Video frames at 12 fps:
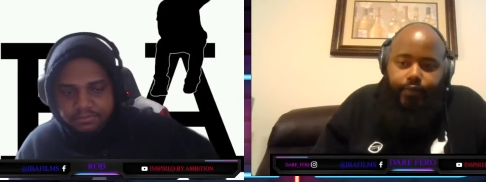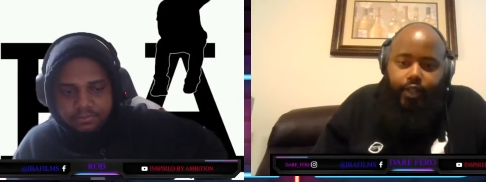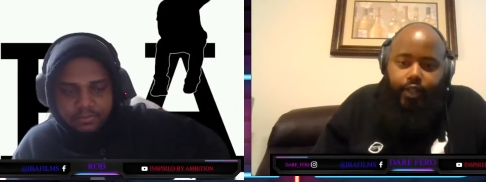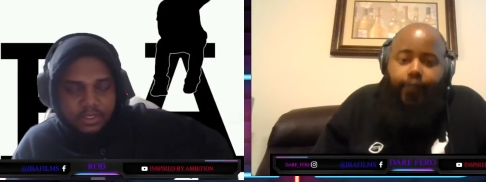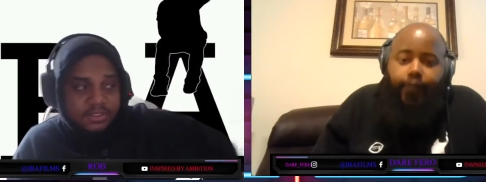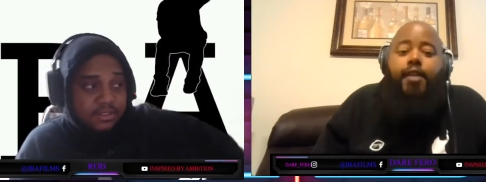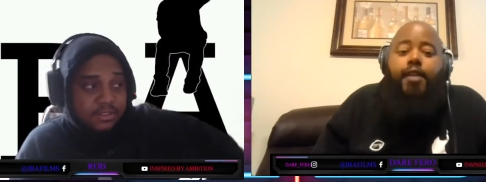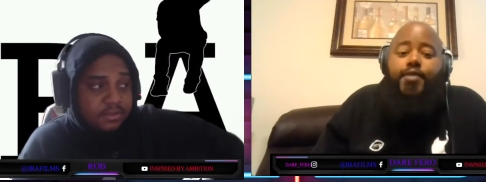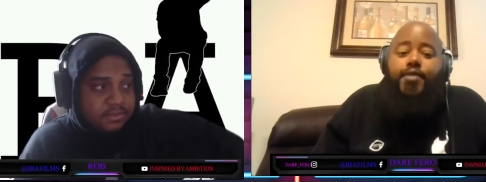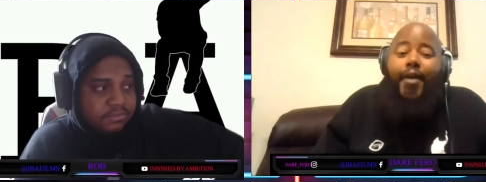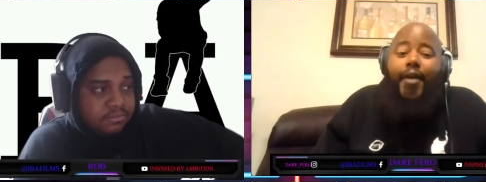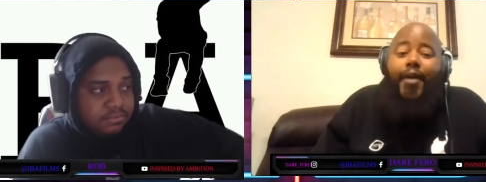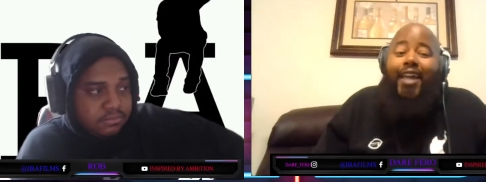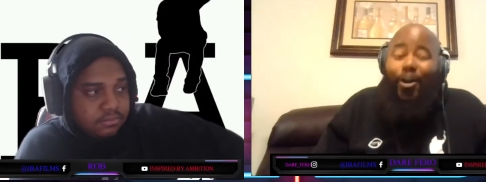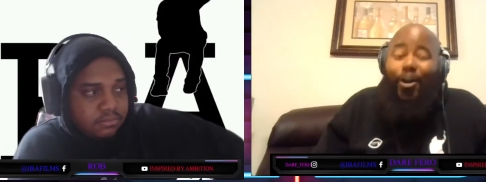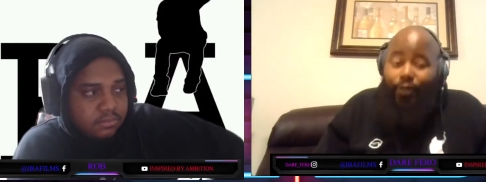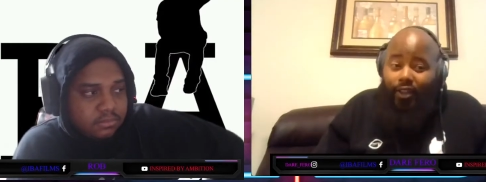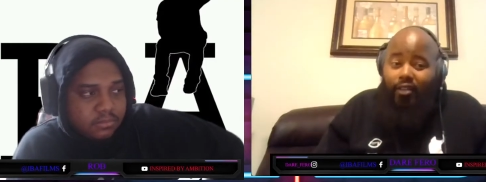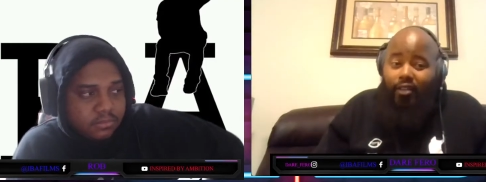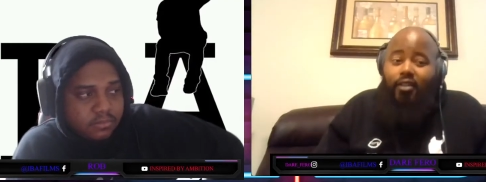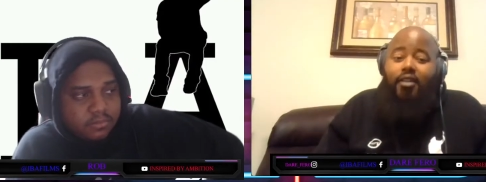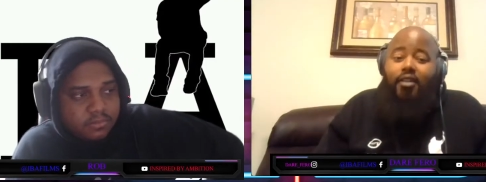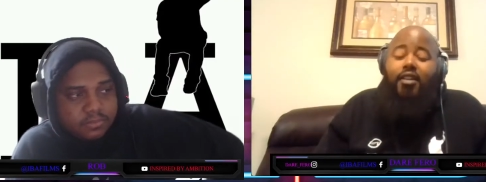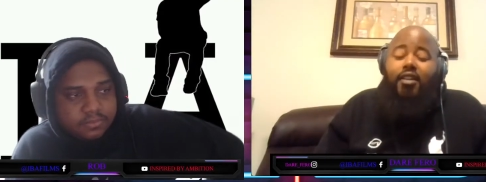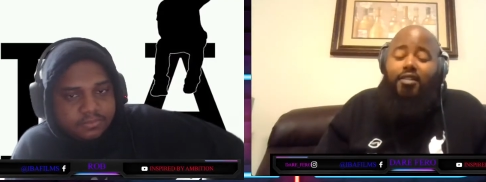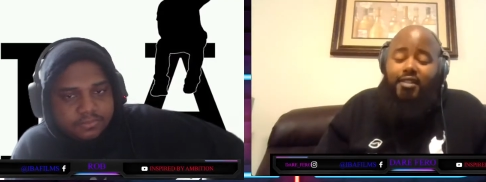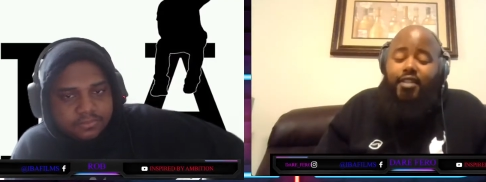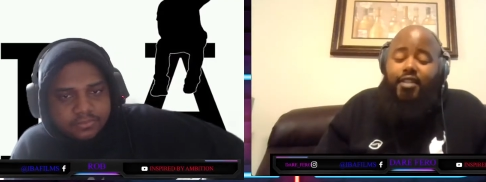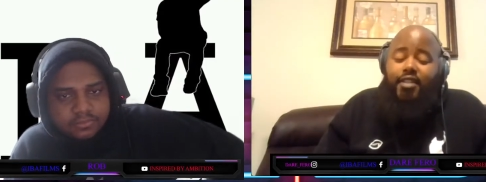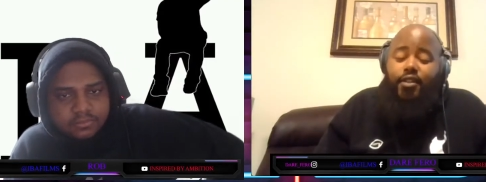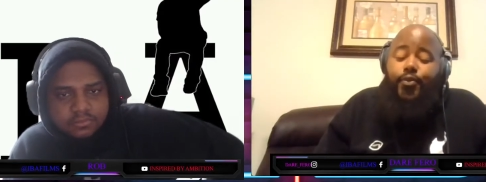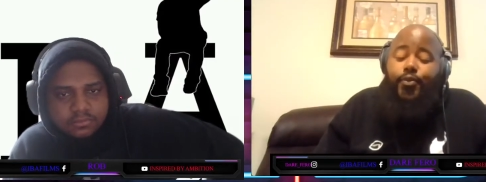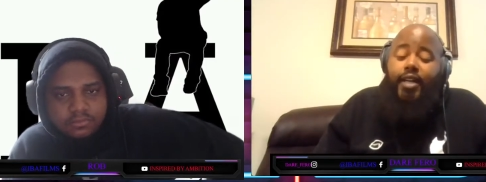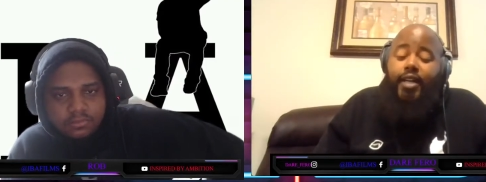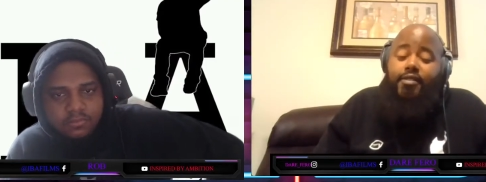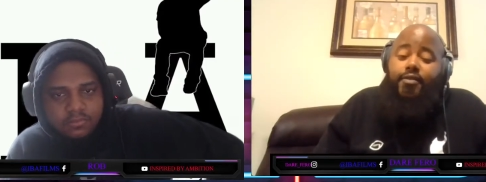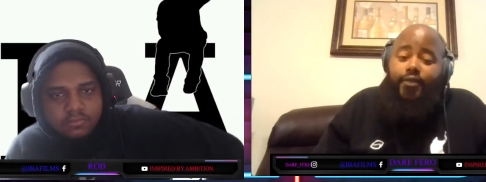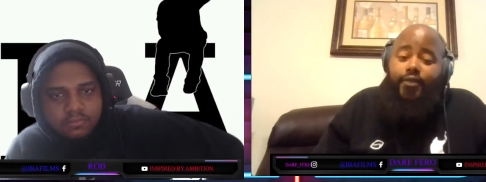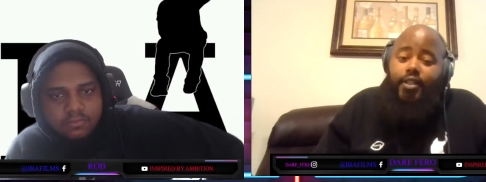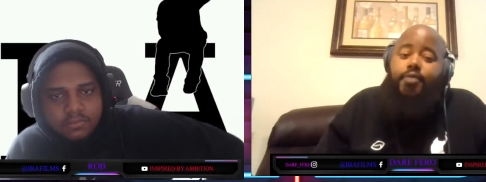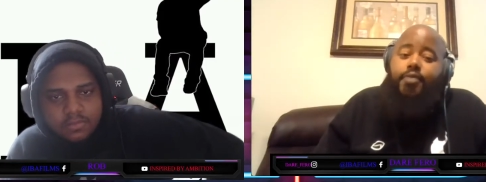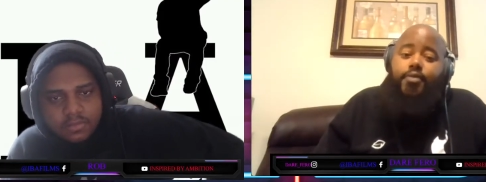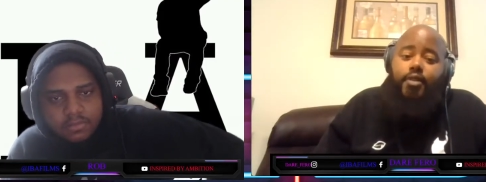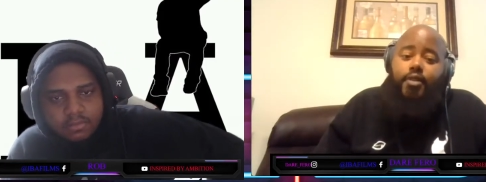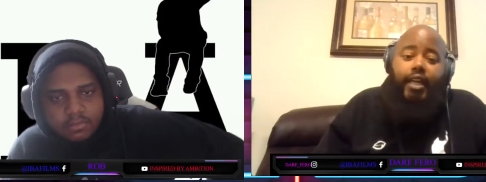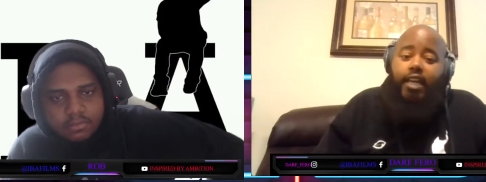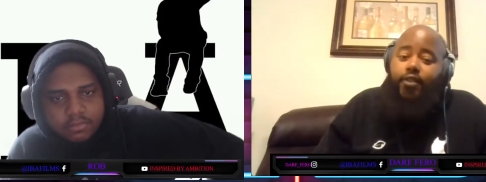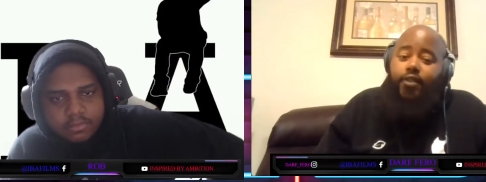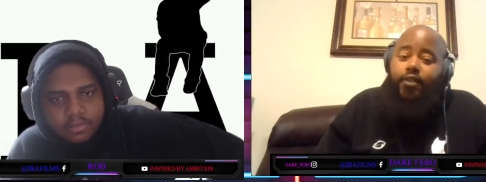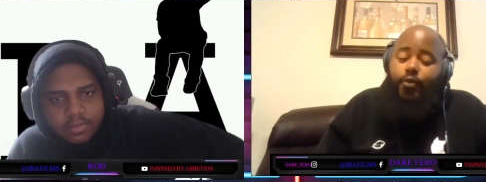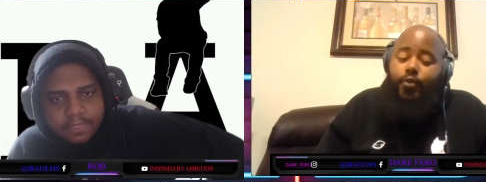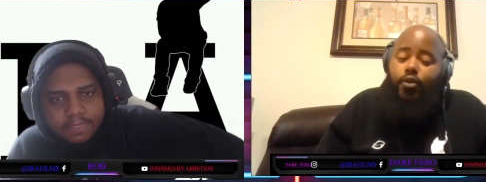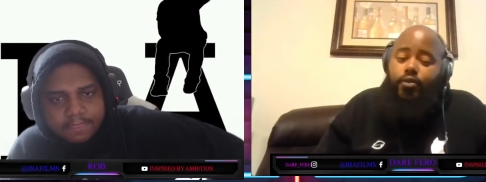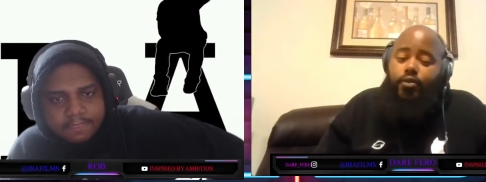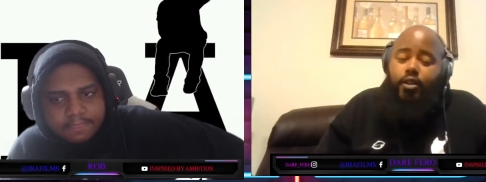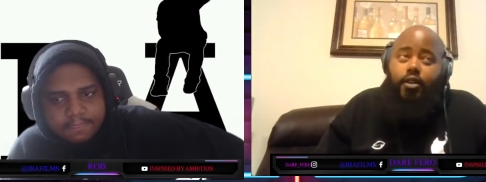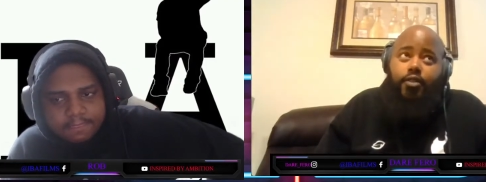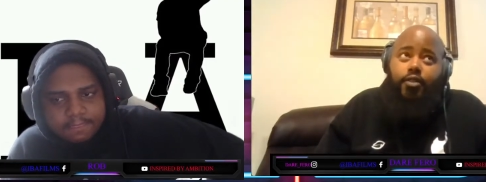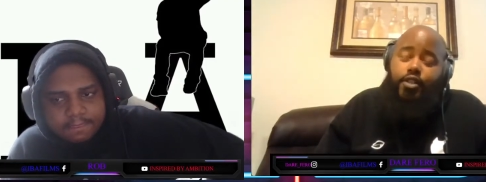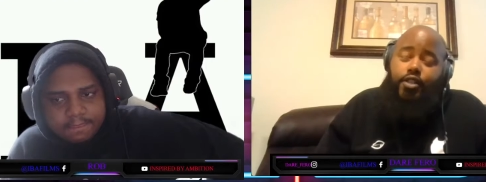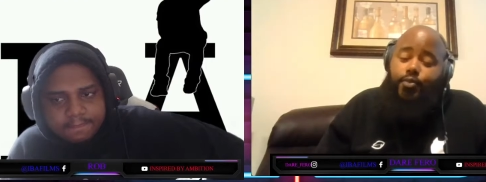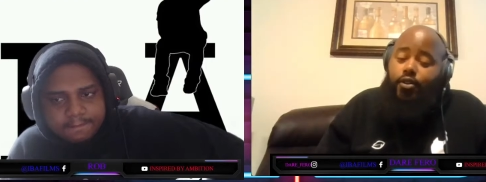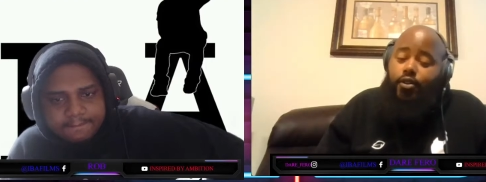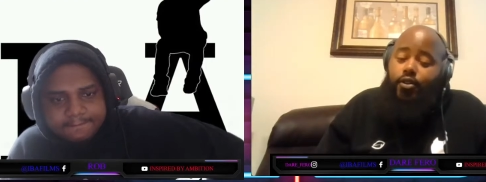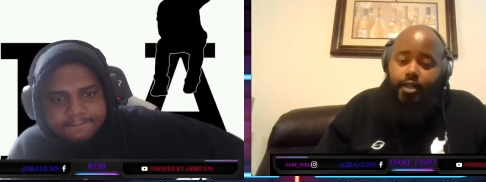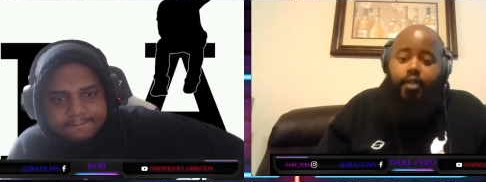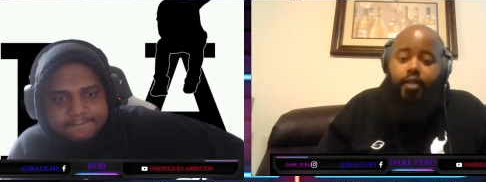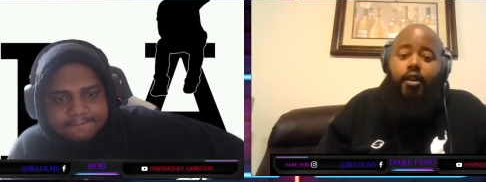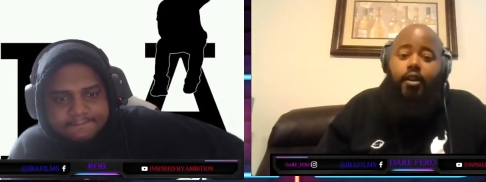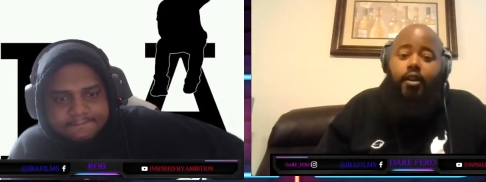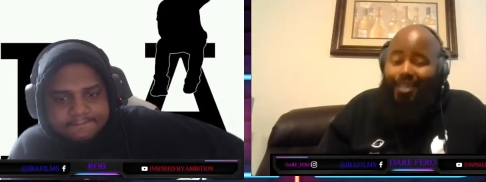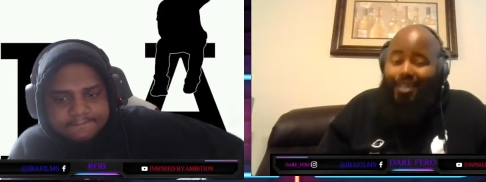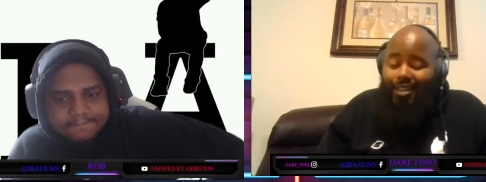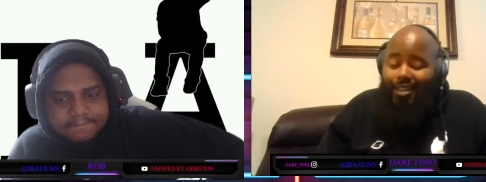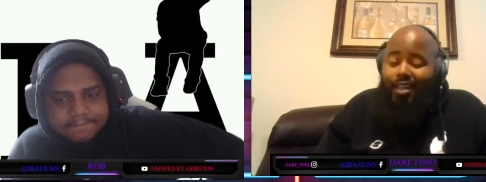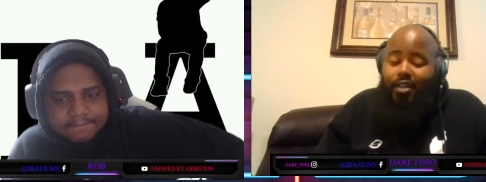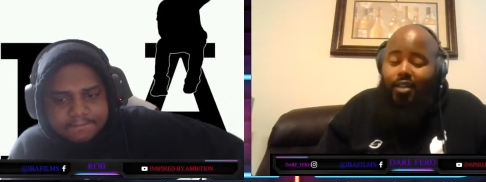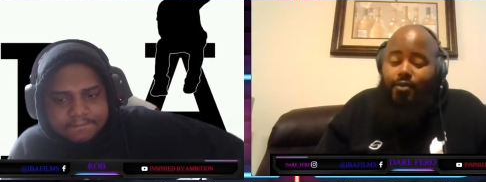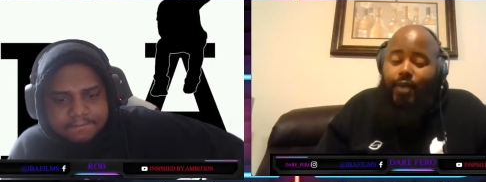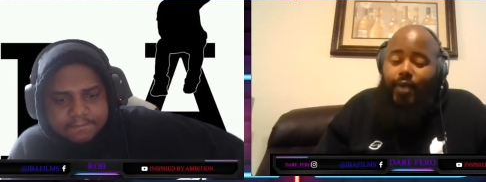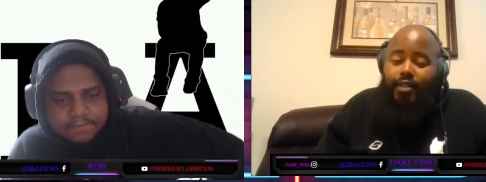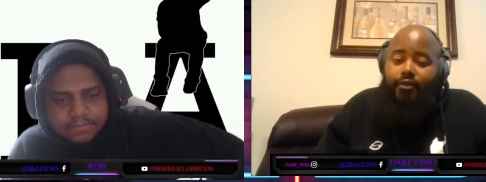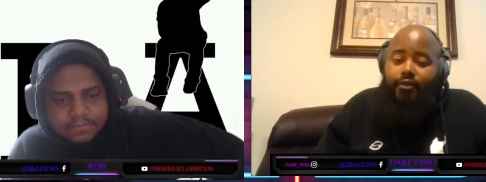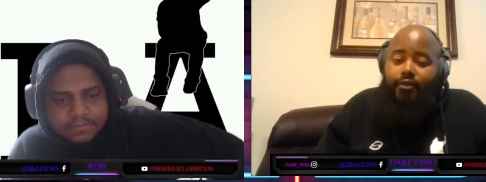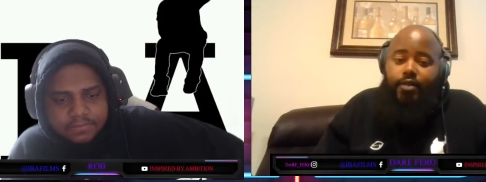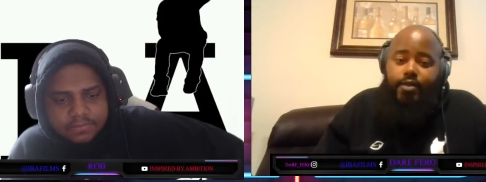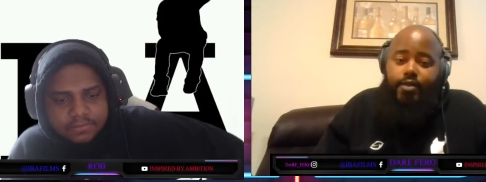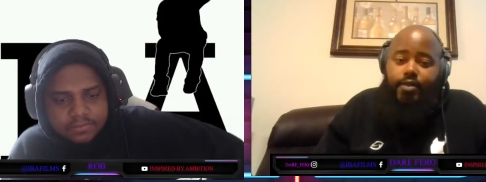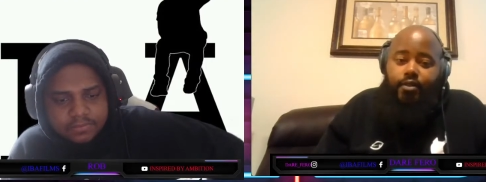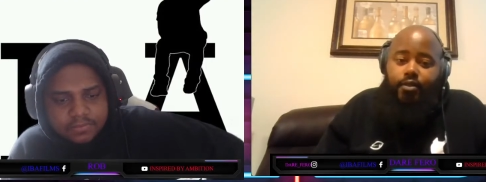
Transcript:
Speaker 1: Easy. If he comes back healthy, this series comes back and flip. Like, even if Chris Paul is there, it comes back and flips